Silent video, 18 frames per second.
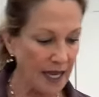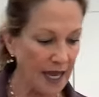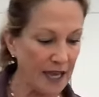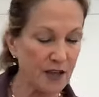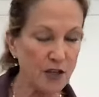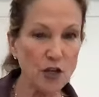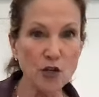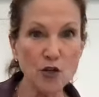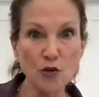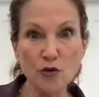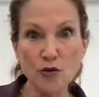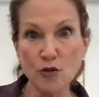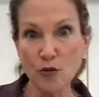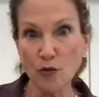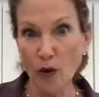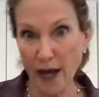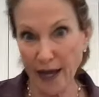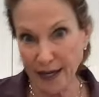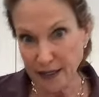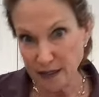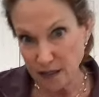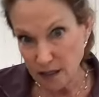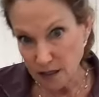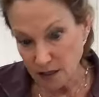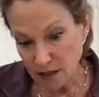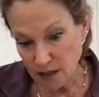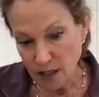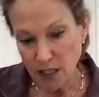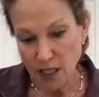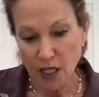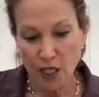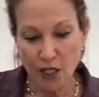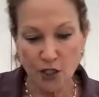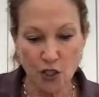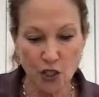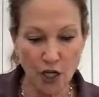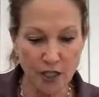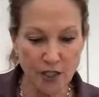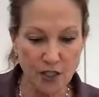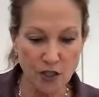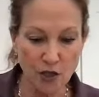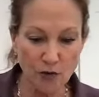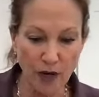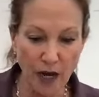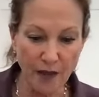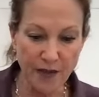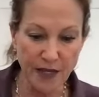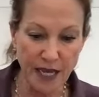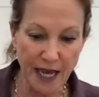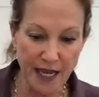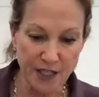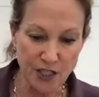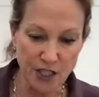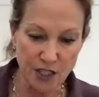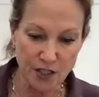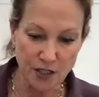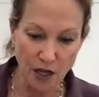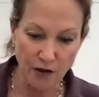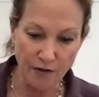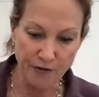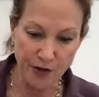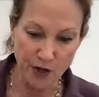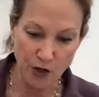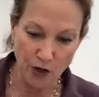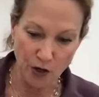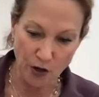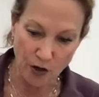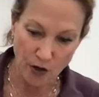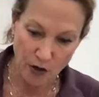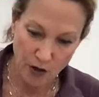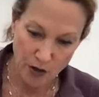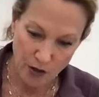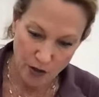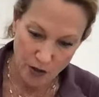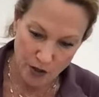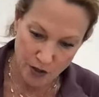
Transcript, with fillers: and you use the white just around the edges of your